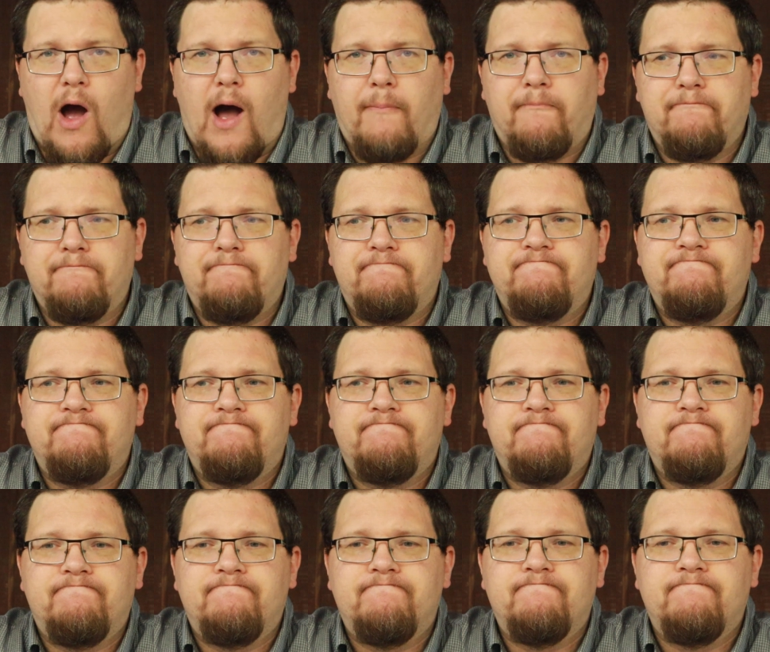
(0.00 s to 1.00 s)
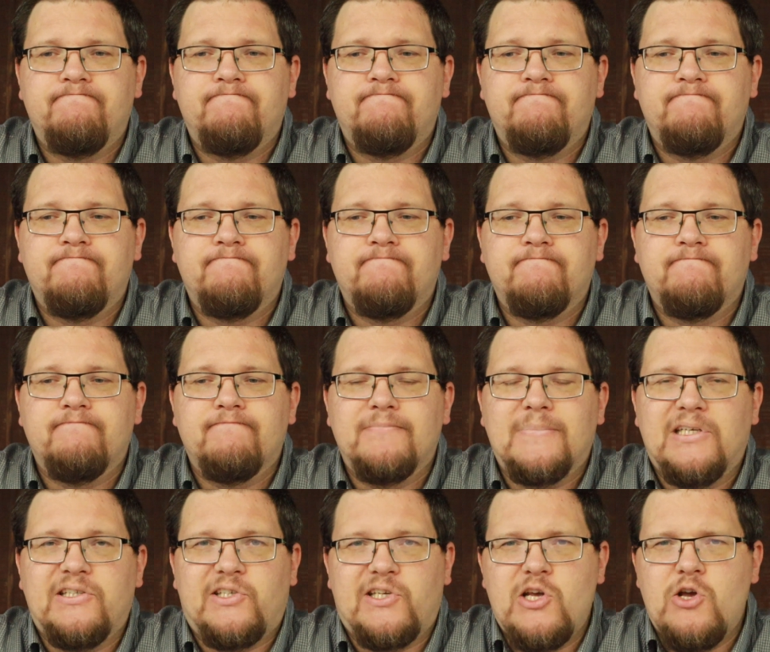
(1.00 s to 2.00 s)
up,
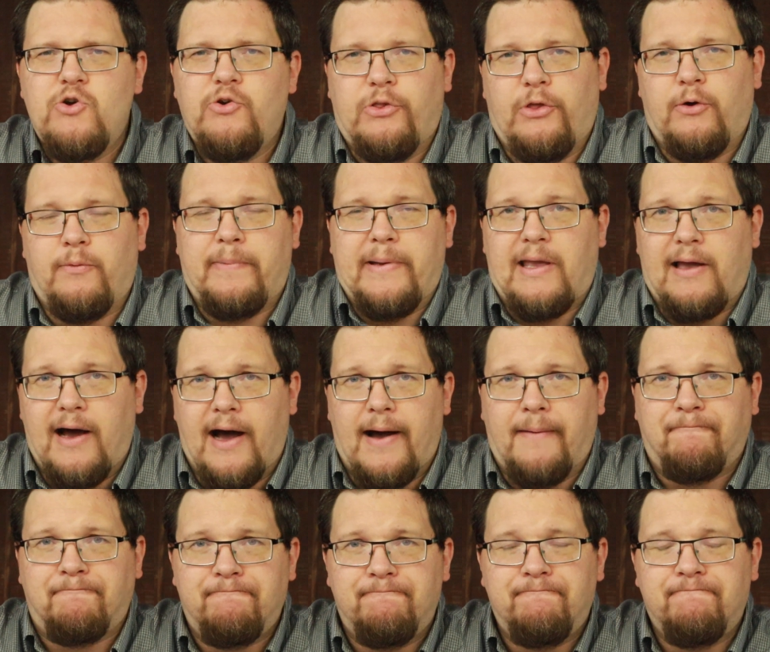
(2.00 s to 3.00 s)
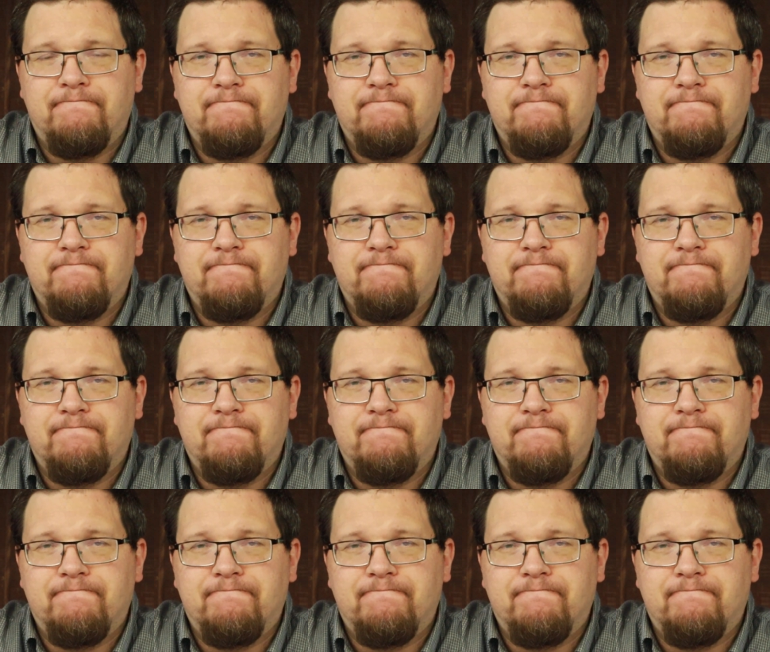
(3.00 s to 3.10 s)
see who they'll become.